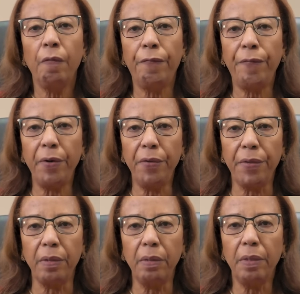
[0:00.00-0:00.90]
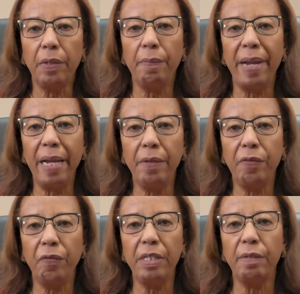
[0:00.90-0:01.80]
Further, the bank,
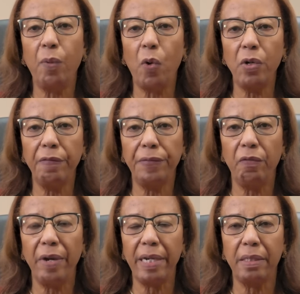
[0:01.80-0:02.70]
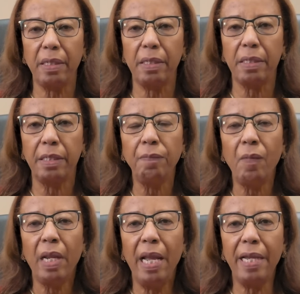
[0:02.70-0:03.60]
through its board of directors,
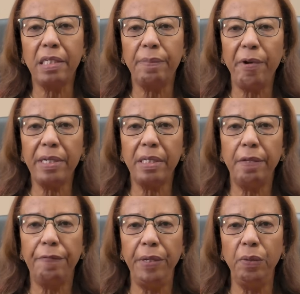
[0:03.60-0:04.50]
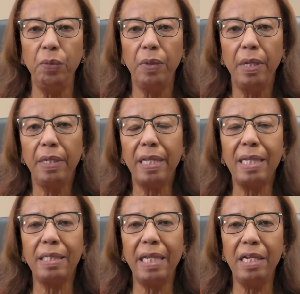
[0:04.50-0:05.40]
expressed the view
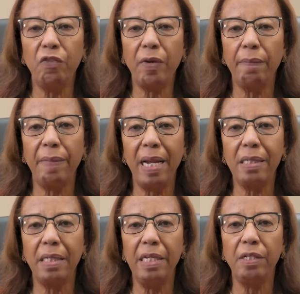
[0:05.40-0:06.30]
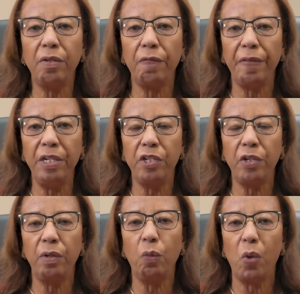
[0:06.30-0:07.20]
that central bank's
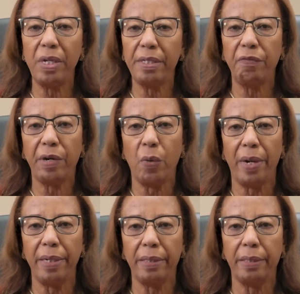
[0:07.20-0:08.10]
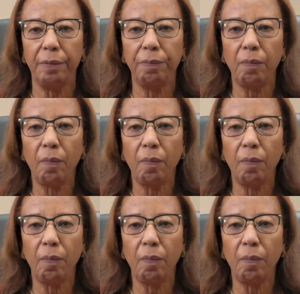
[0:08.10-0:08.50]
intervention was required.